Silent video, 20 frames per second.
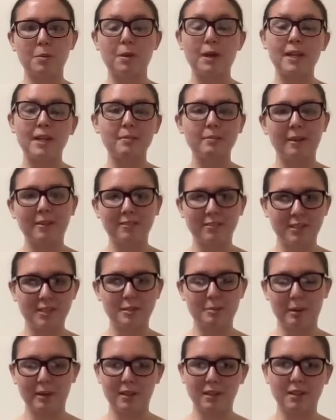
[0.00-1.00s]
running my
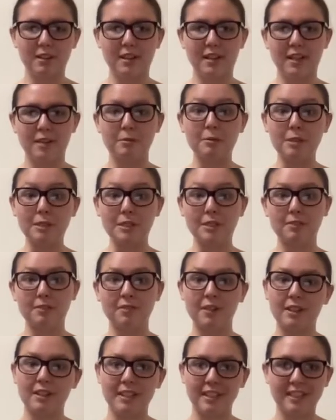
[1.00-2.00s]
first Baylor line was
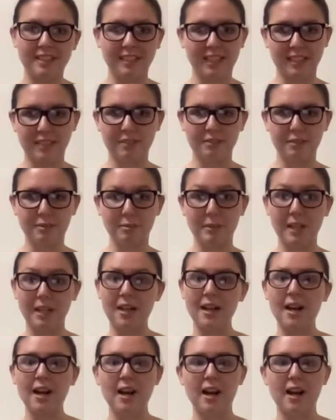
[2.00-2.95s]
very exciting for me.